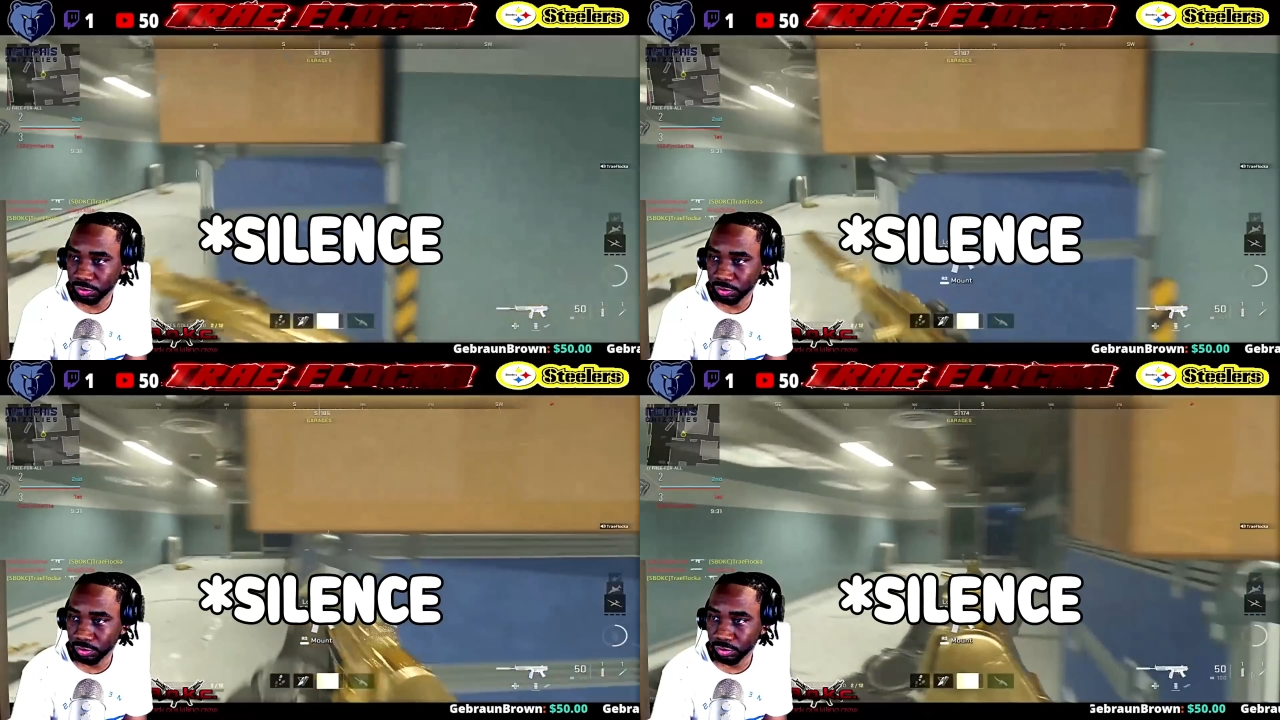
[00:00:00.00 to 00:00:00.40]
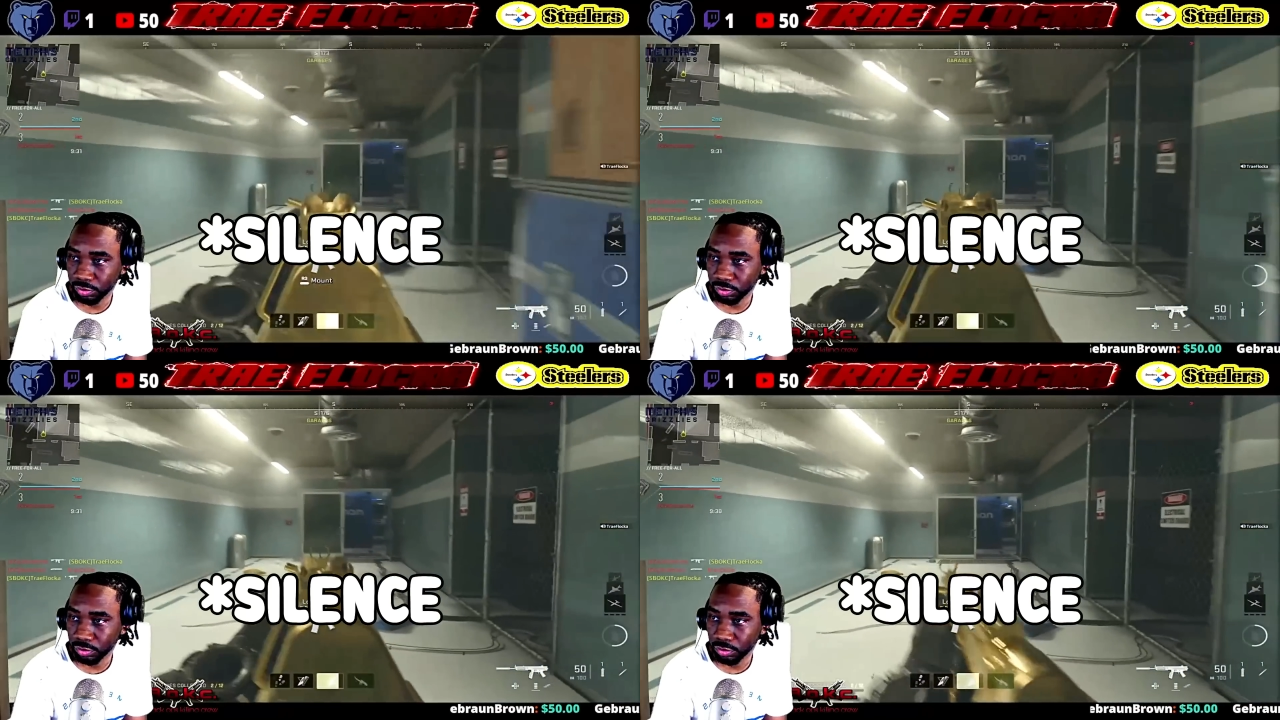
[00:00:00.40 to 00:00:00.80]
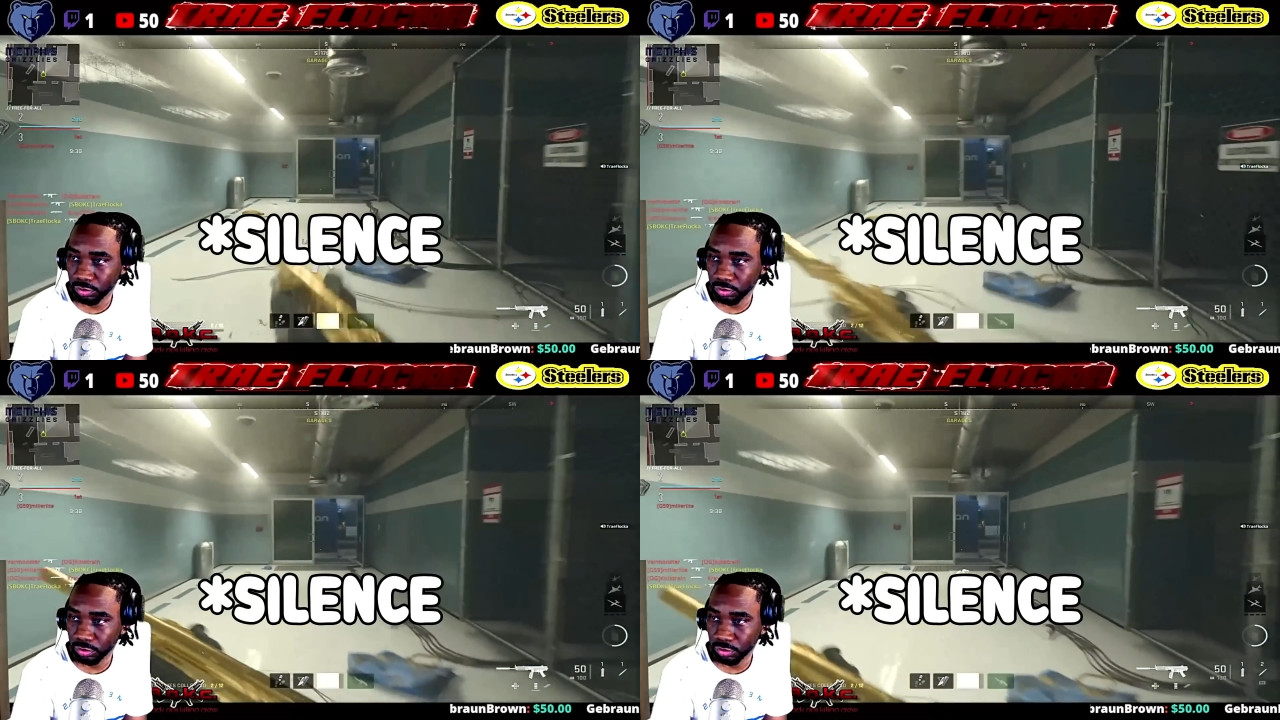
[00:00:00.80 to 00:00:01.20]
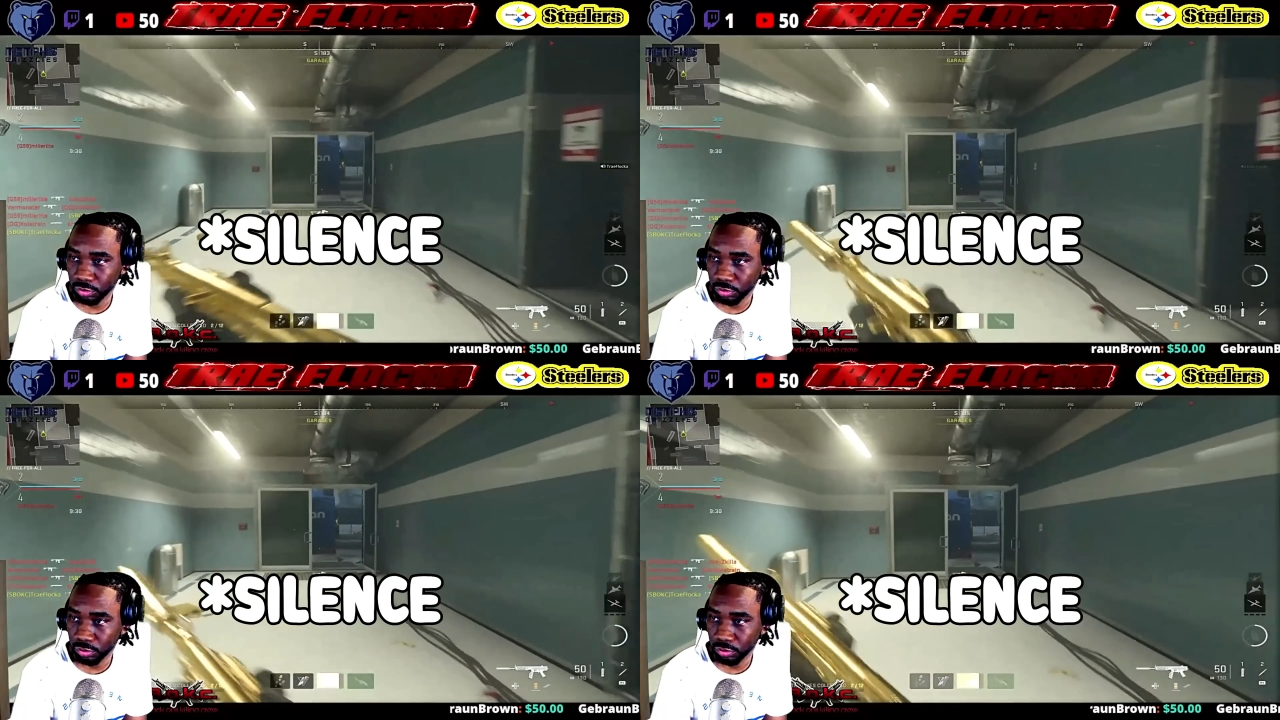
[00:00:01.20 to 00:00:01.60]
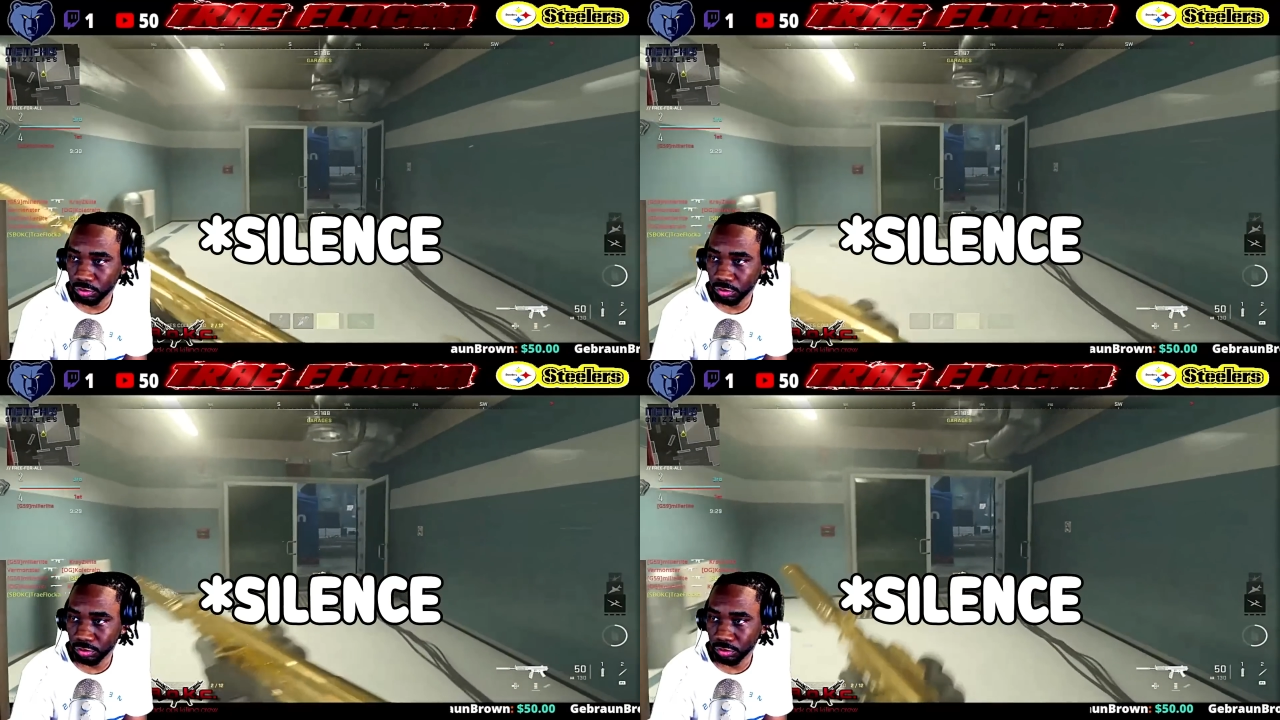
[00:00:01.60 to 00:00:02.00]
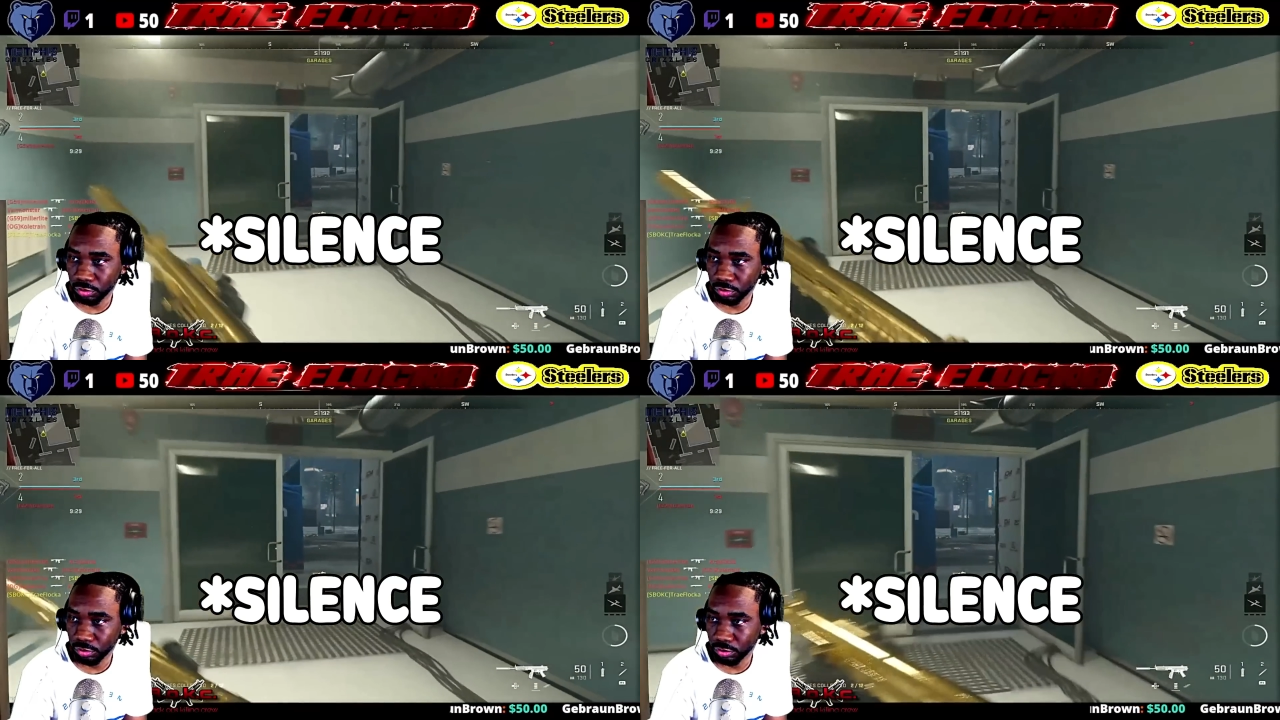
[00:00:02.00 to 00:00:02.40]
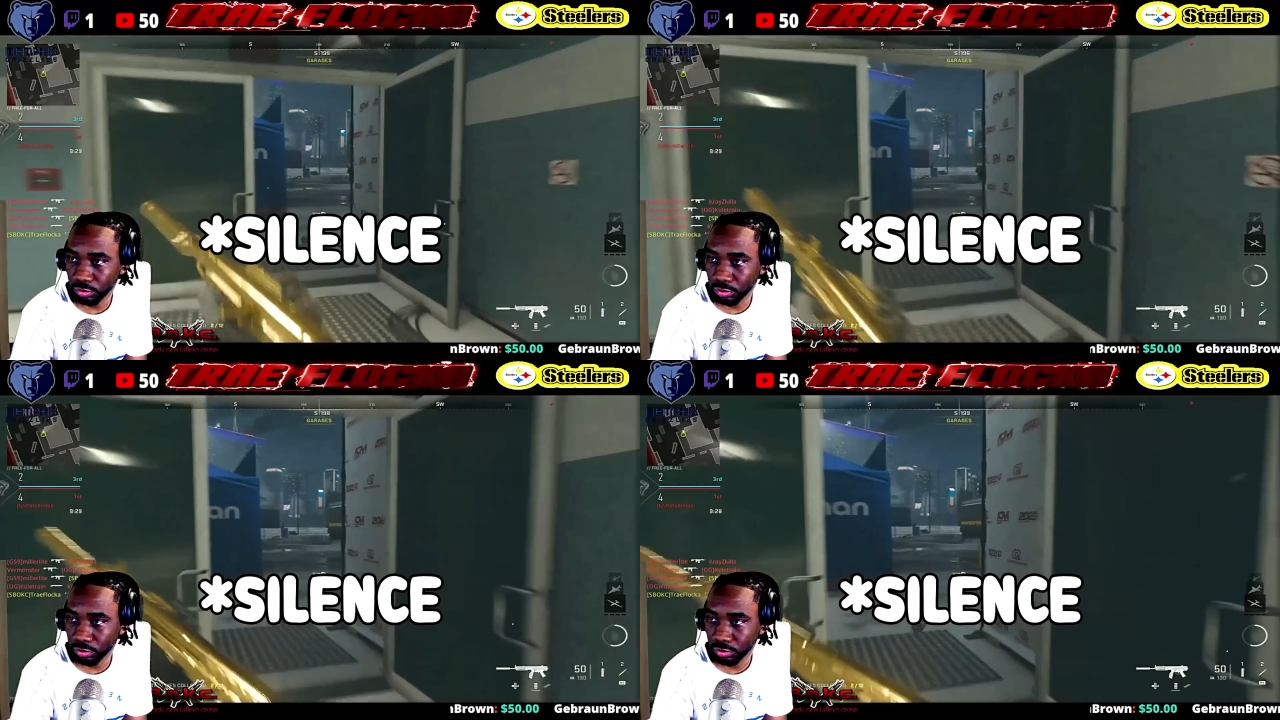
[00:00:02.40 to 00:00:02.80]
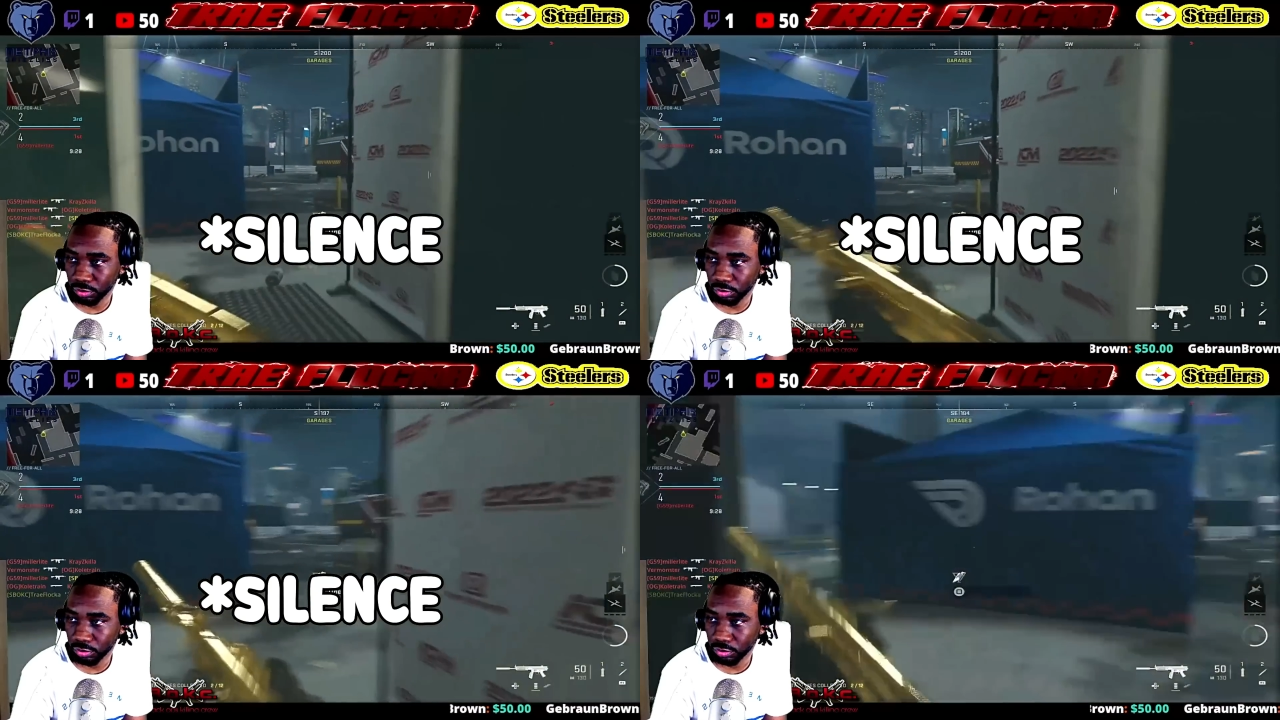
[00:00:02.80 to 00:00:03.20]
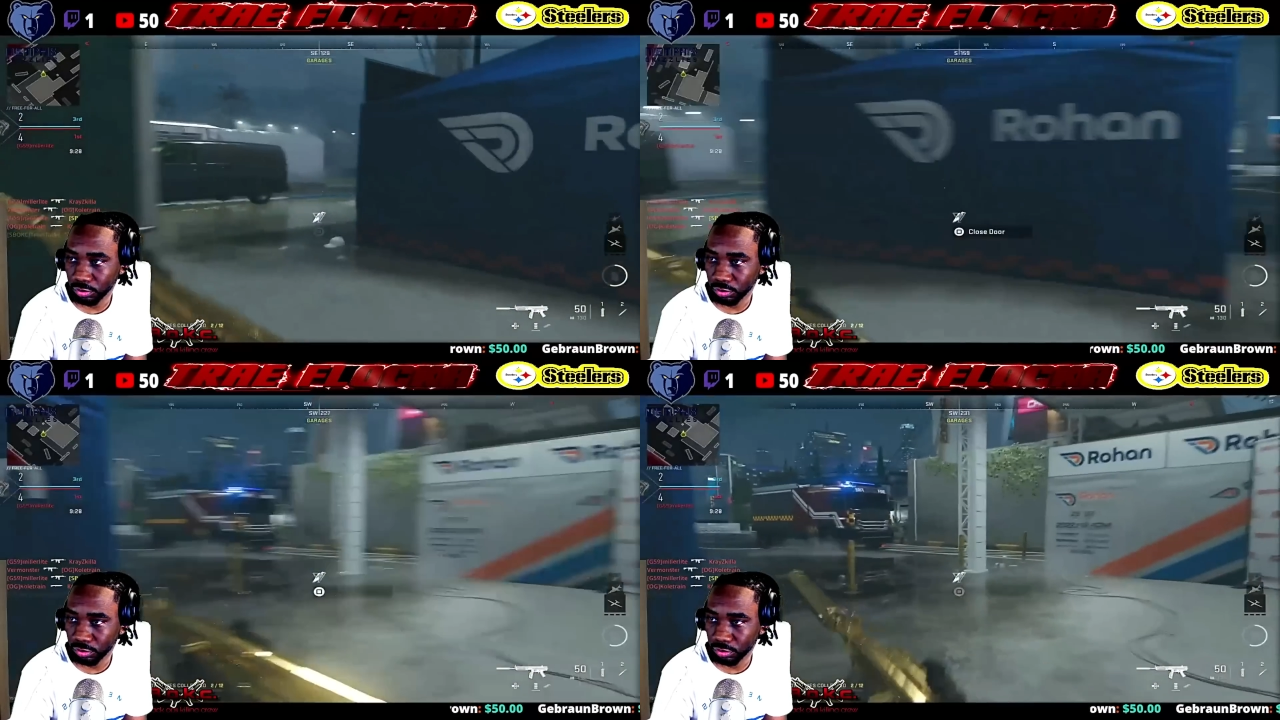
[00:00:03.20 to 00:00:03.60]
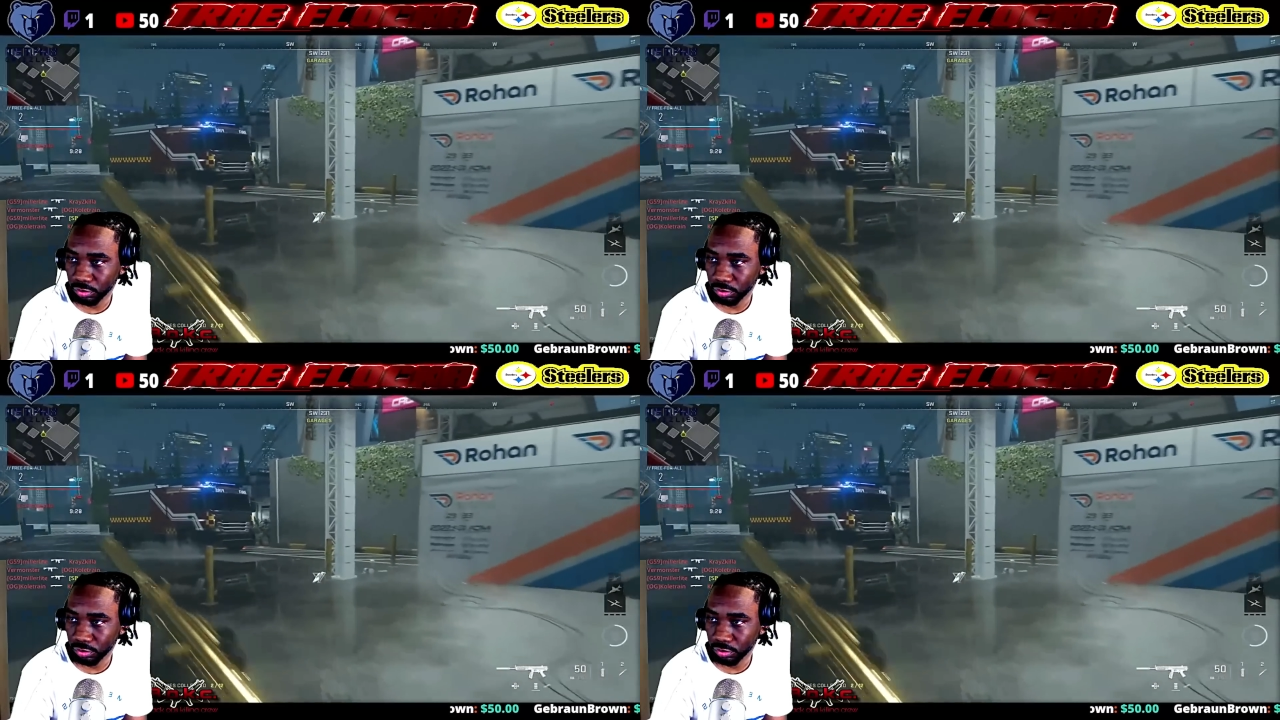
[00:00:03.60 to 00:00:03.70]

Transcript: [no speech]